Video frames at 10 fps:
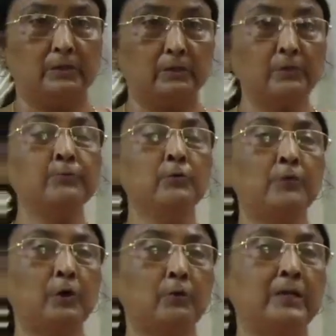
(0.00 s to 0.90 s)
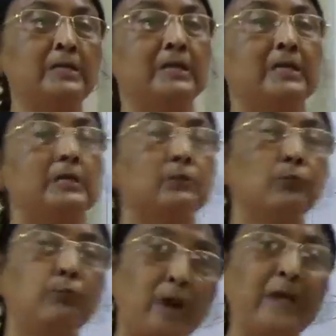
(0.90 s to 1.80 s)
We move forward. So
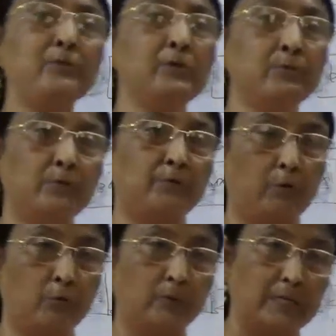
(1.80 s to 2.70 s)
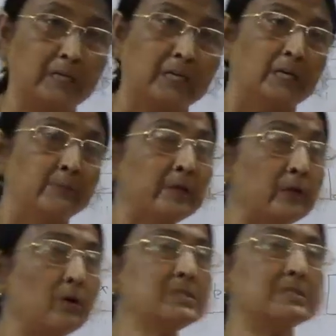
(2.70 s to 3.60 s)
why we move forward?
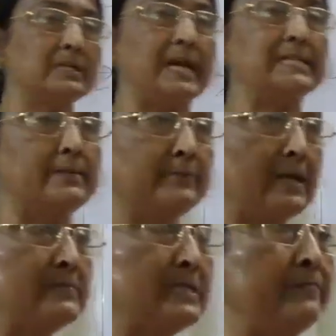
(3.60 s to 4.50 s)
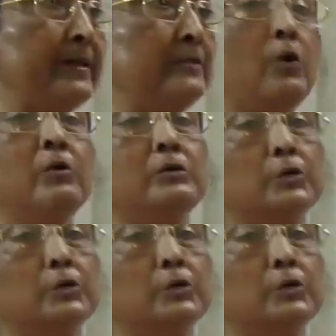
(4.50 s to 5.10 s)
Because and sometimes if I'm not